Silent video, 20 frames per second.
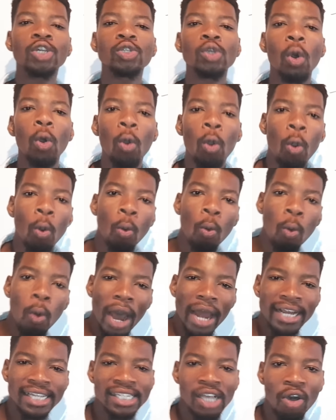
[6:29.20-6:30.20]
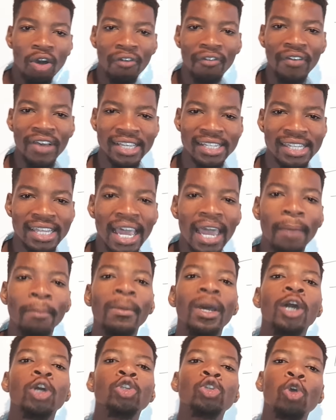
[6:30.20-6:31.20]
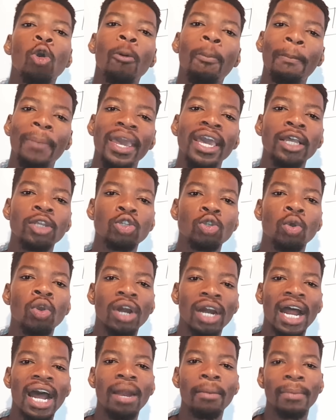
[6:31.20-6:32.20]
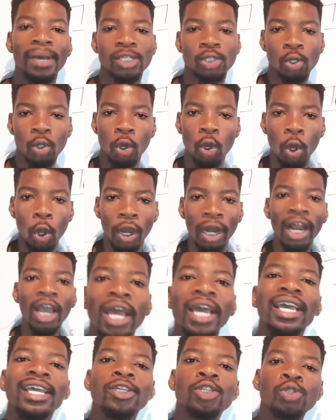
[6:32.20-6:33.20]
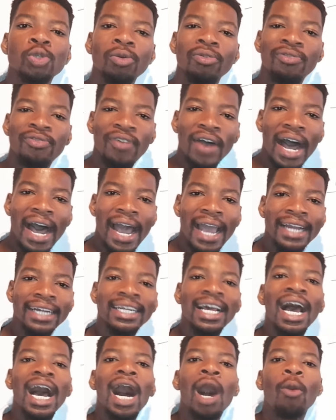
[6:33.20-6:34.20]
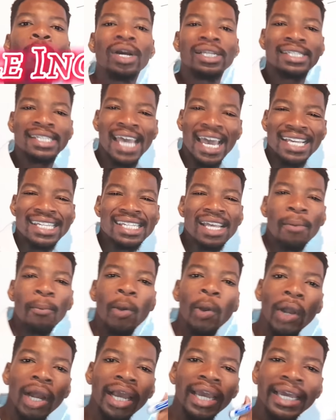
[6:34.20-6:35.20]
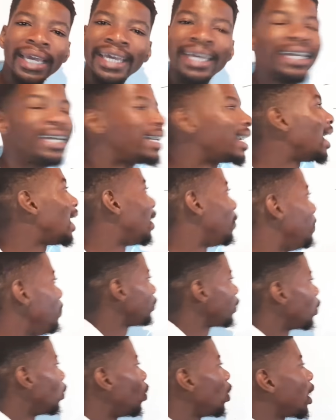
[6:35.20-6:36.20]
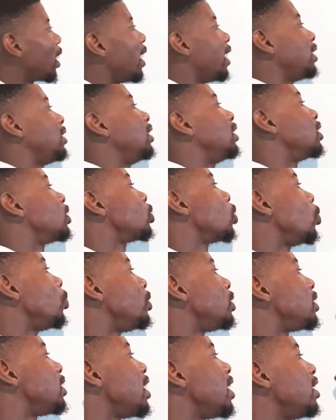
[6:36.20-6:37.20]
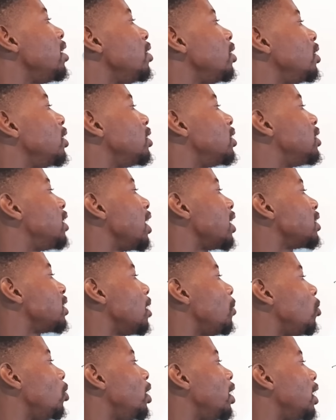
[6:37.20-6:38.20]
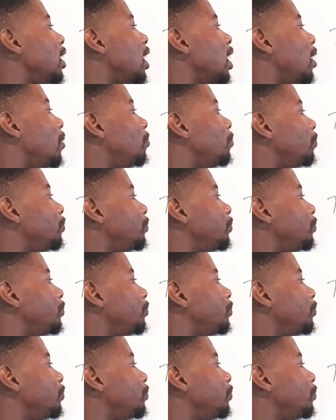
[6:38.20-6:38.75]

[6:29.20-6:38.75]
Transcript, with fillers: so what is our first step? Too big to run must crawl is to find our taxable income. All right, so we say taxable income.